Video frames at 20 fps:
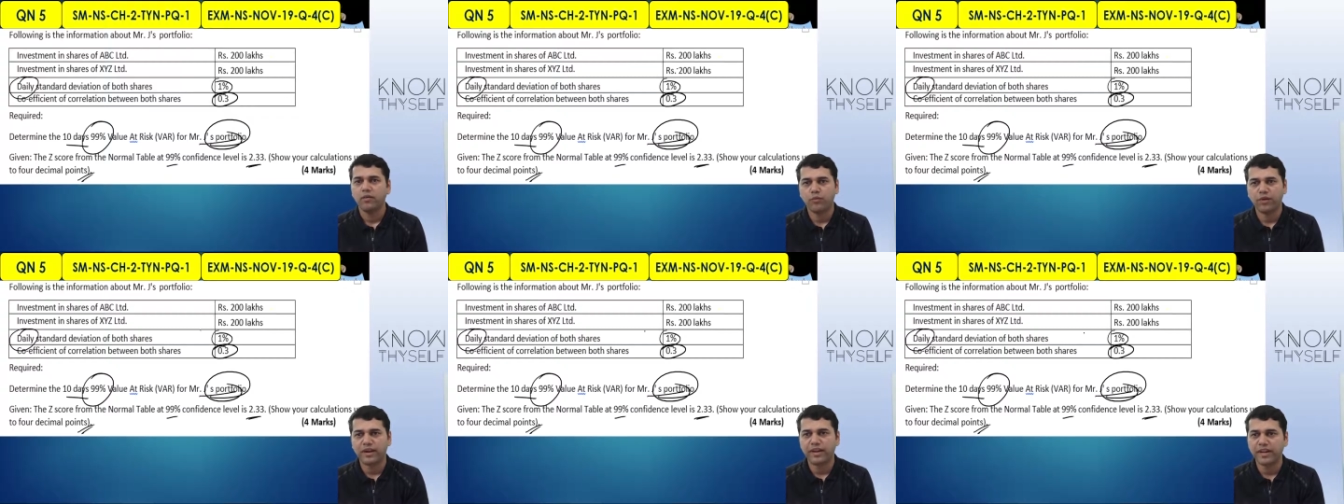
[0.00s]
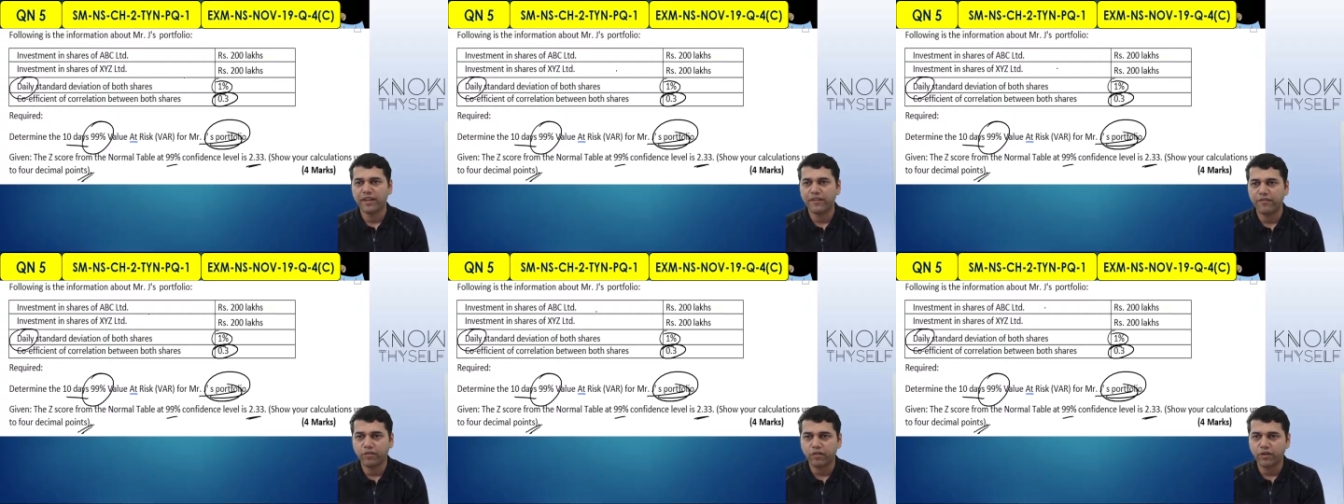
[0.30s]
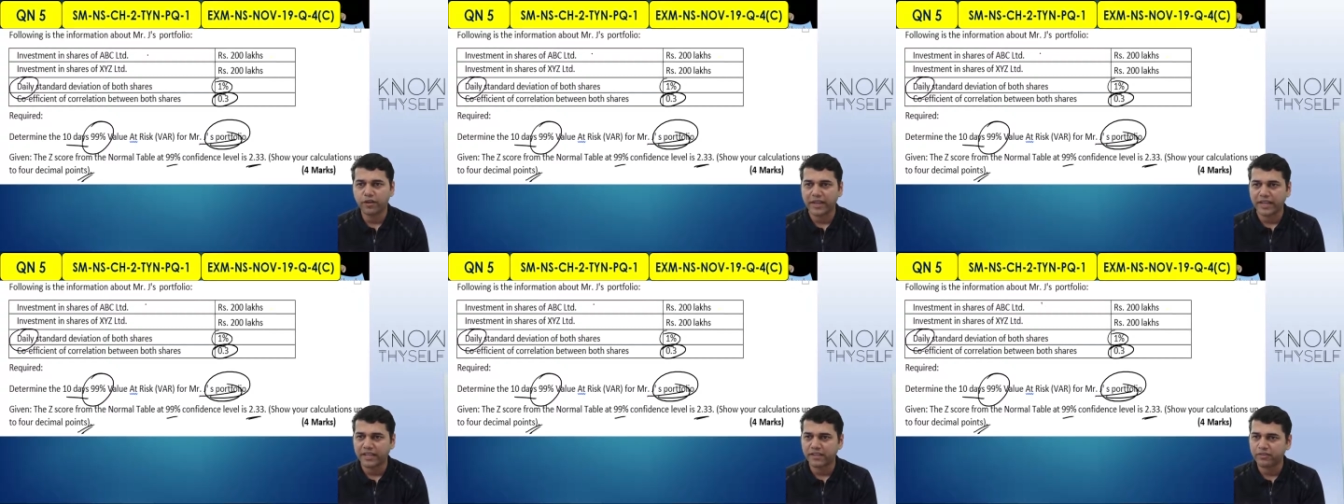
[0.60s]
one day for
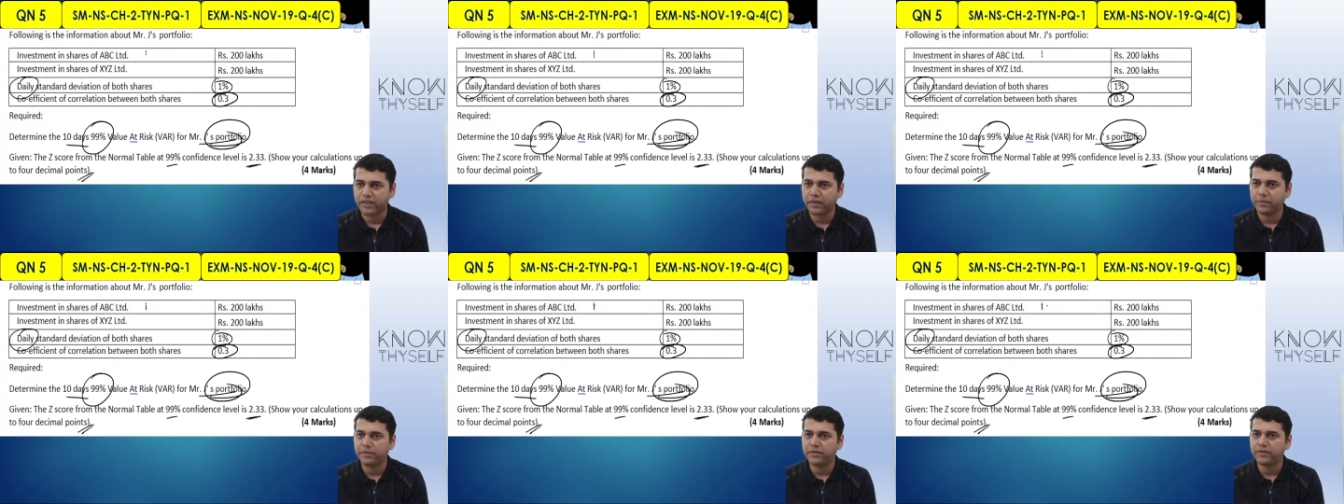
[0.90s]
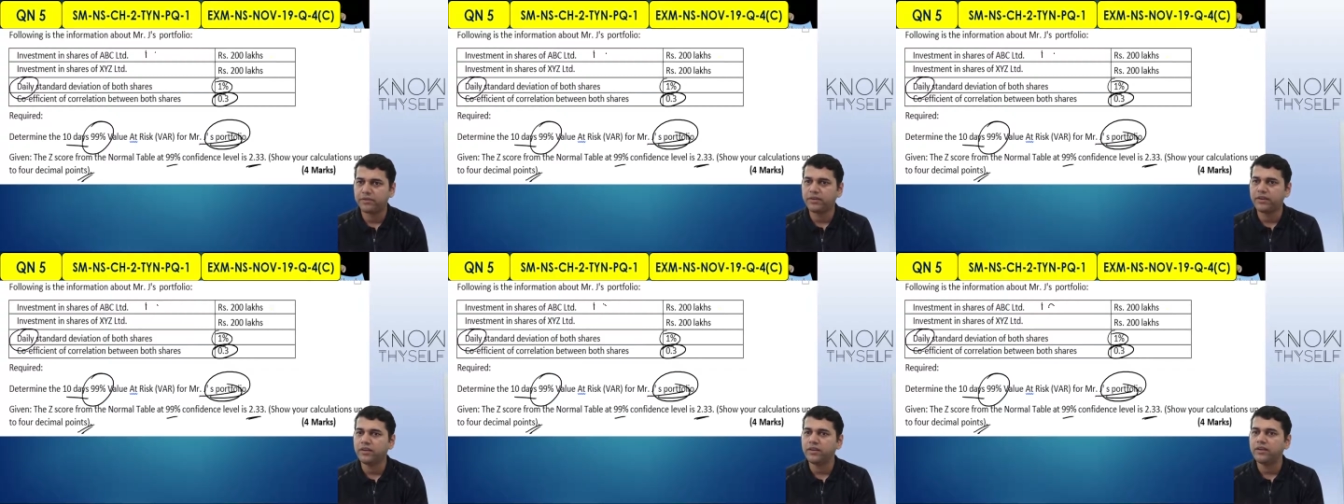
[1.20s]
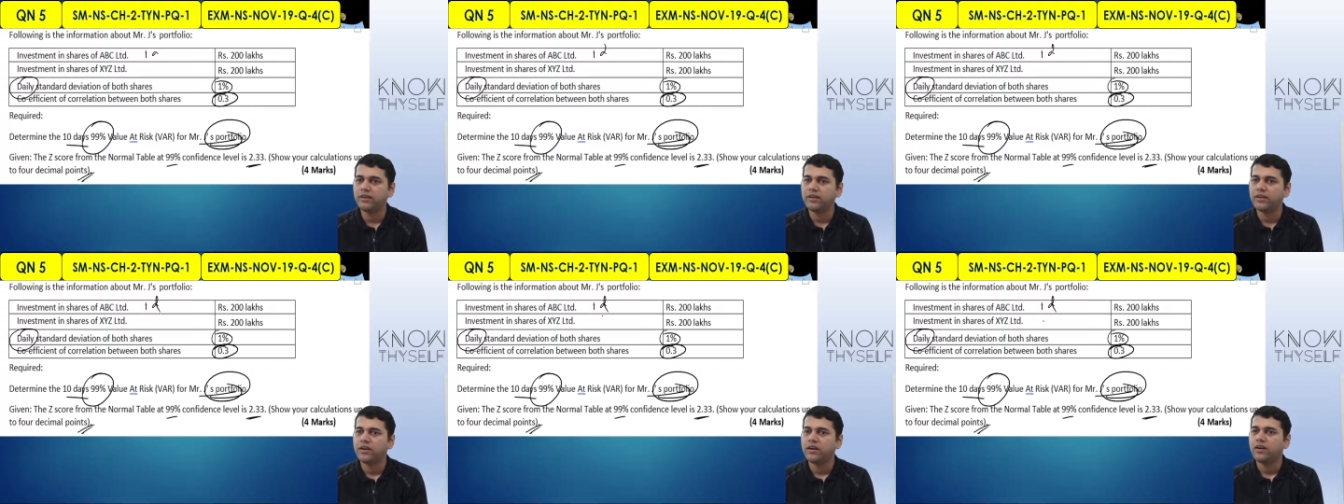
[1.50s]
x abc
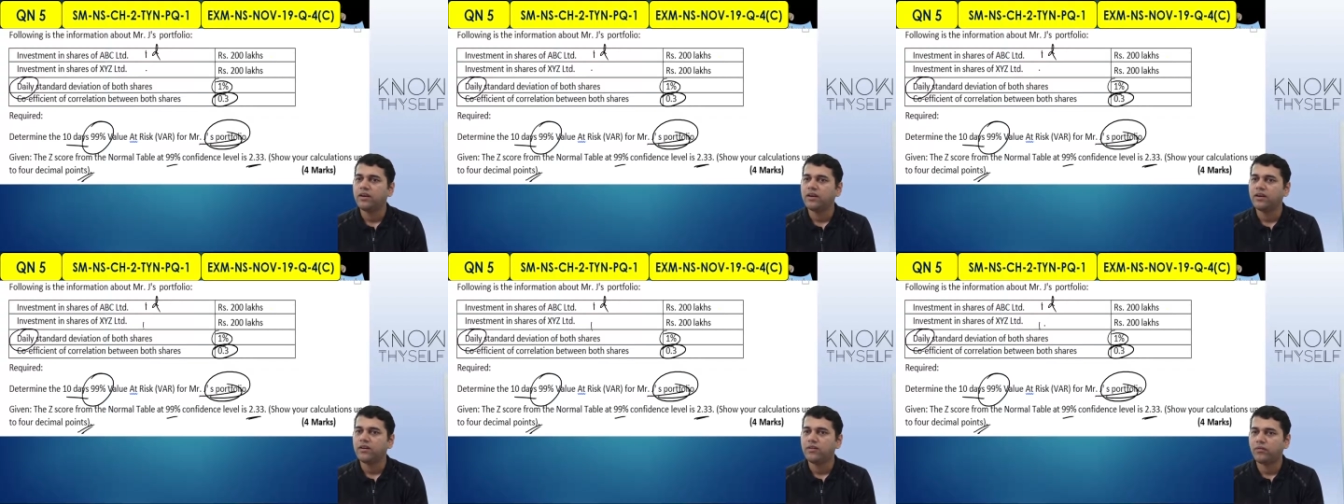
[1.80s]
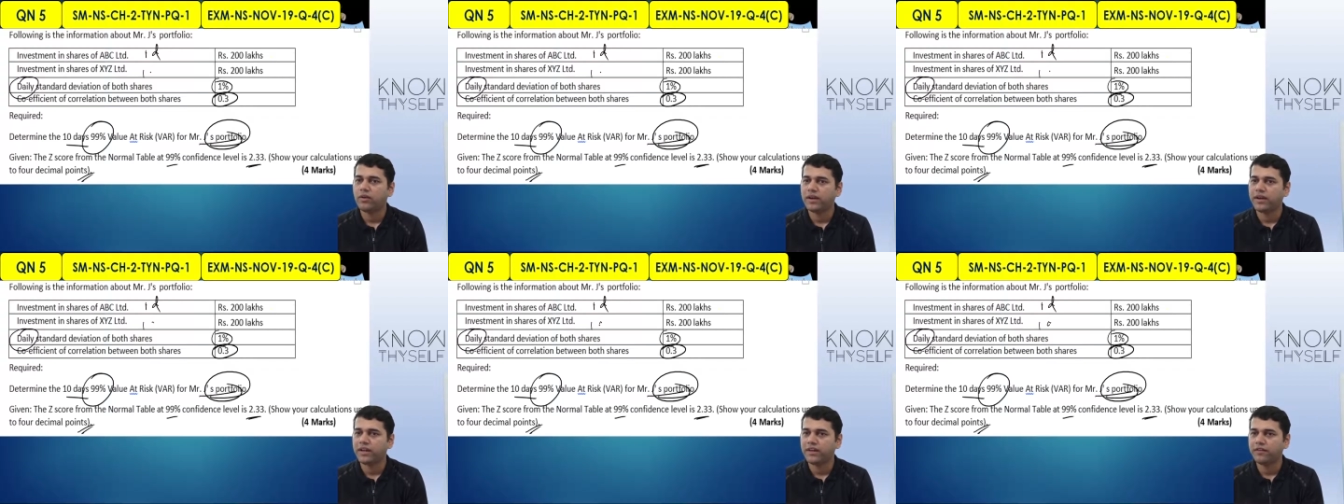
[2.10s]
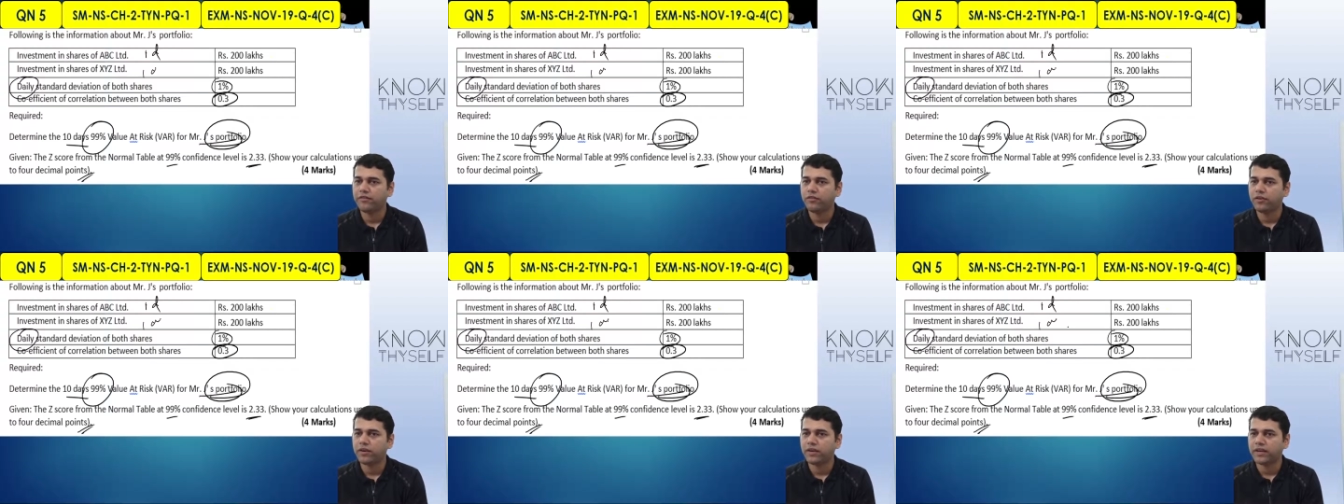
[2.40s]
one day
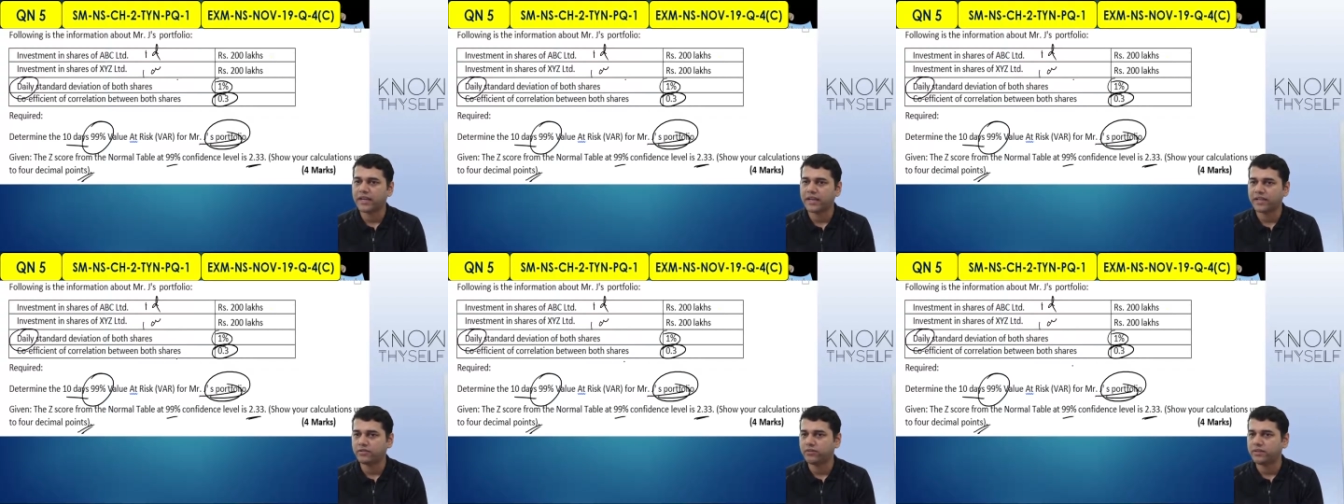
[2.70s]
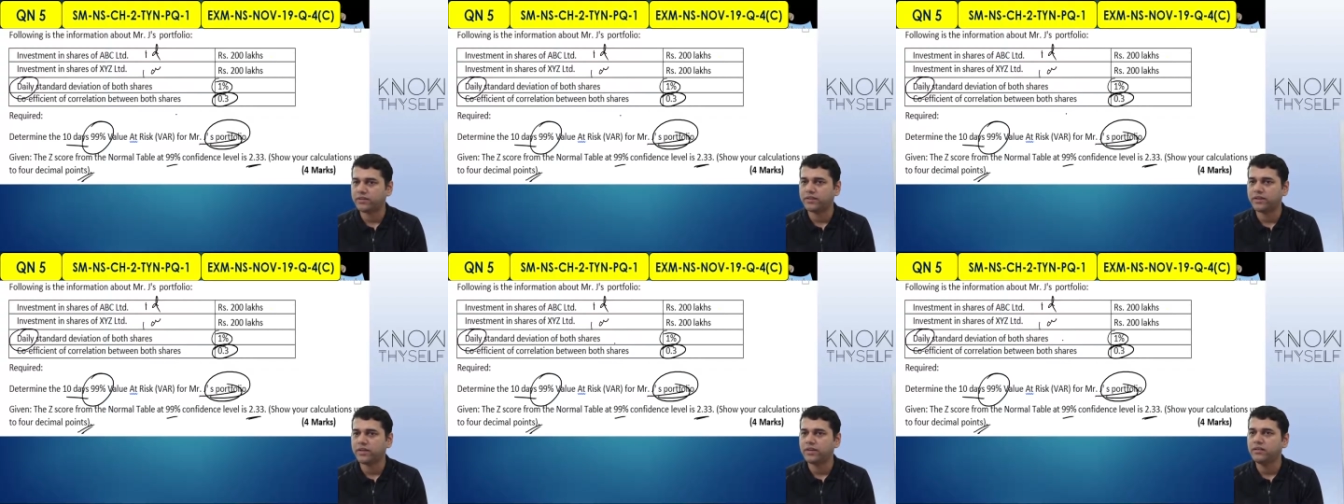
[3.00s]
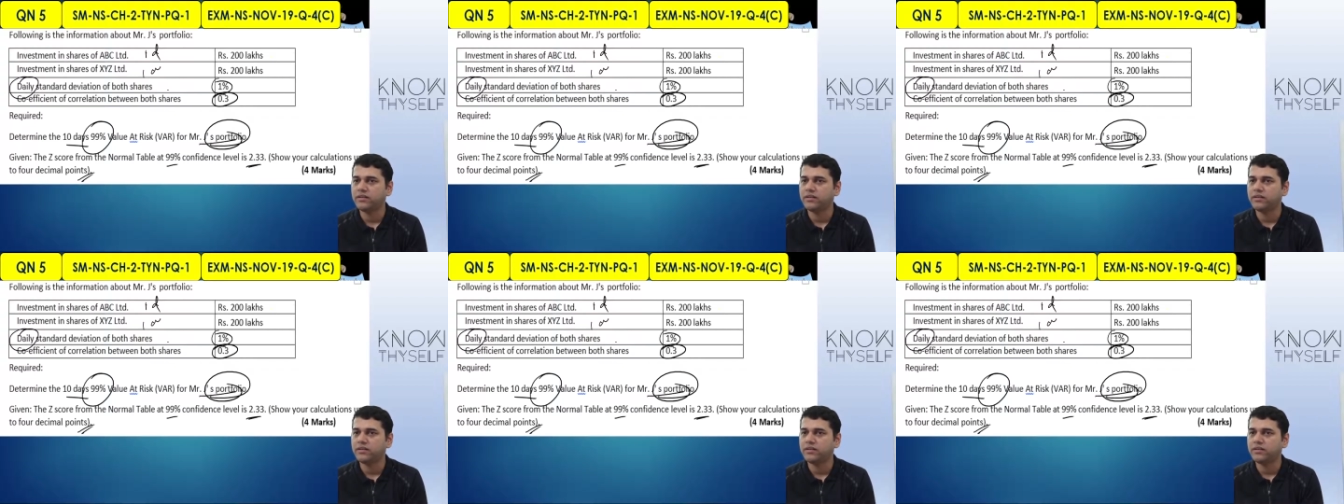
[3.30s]
for xyz